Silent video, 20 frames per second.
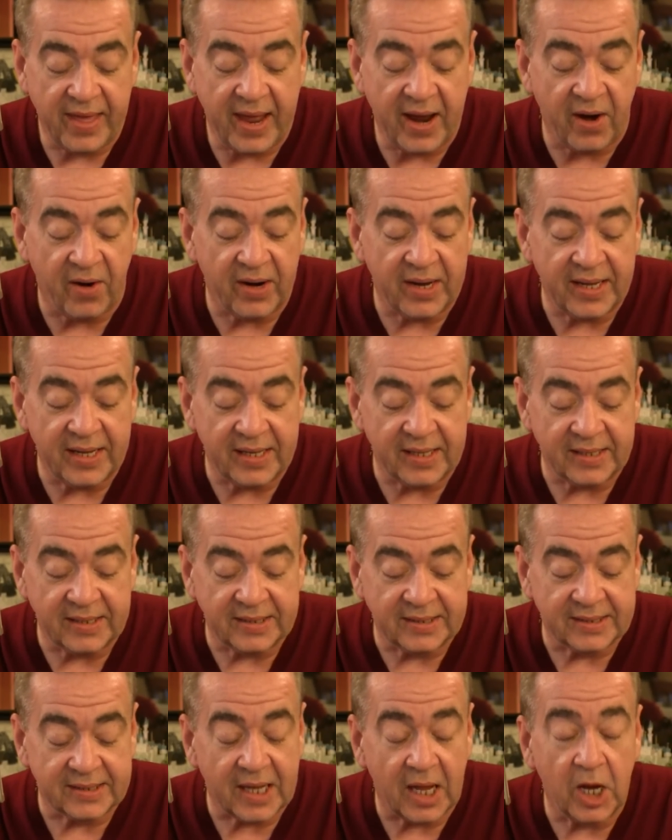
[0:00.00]
there
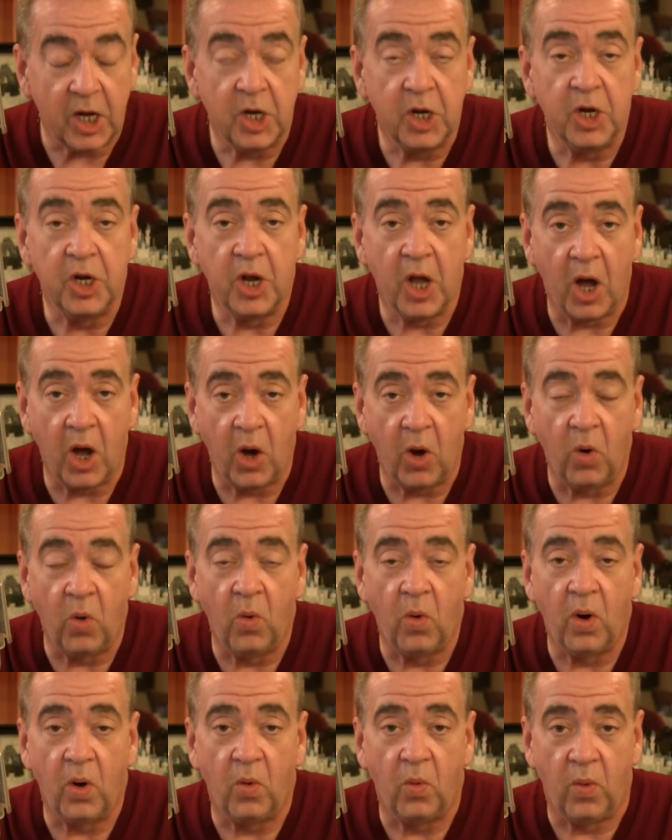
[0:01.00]
is
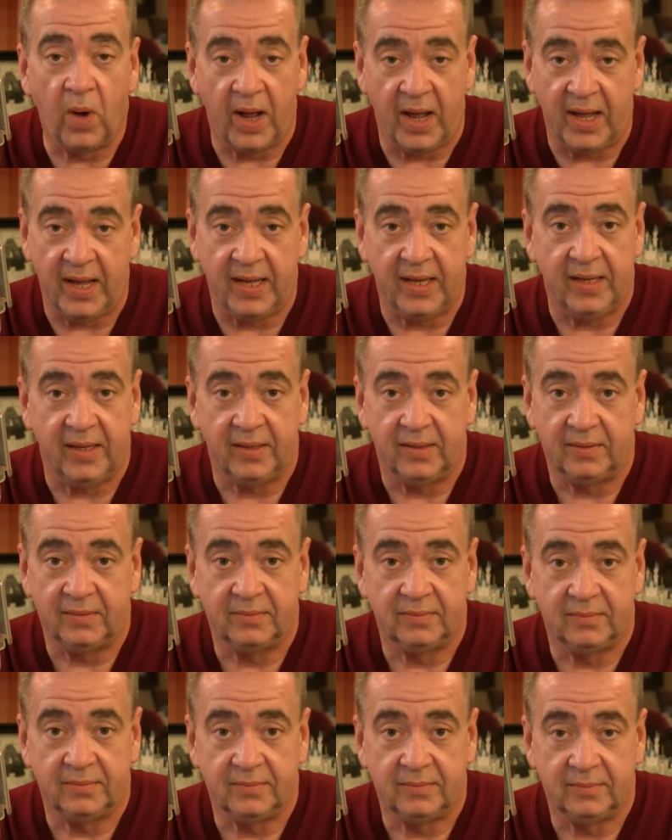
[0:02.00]
no way.
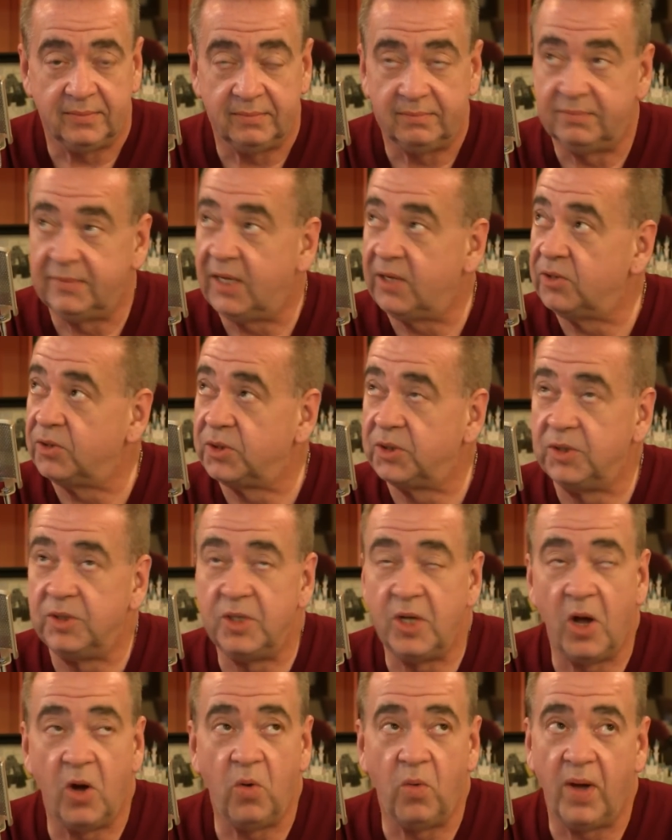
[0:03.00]
There's
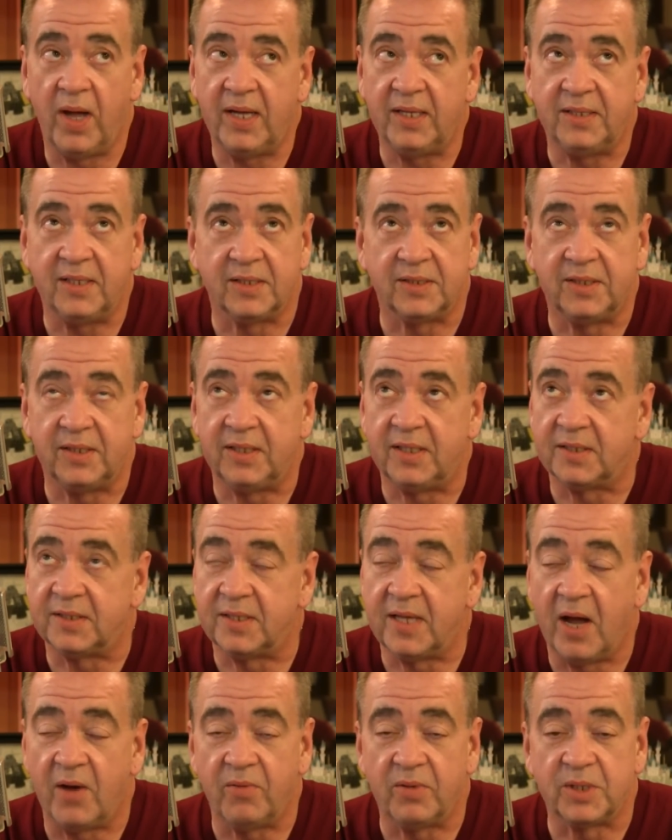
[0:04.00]
no way Disney
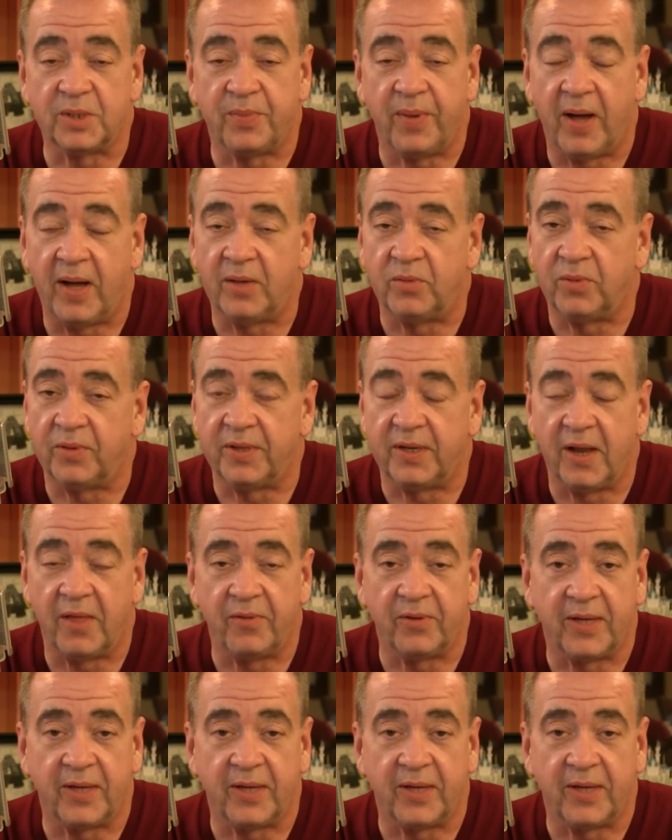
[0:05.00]
does not respond with another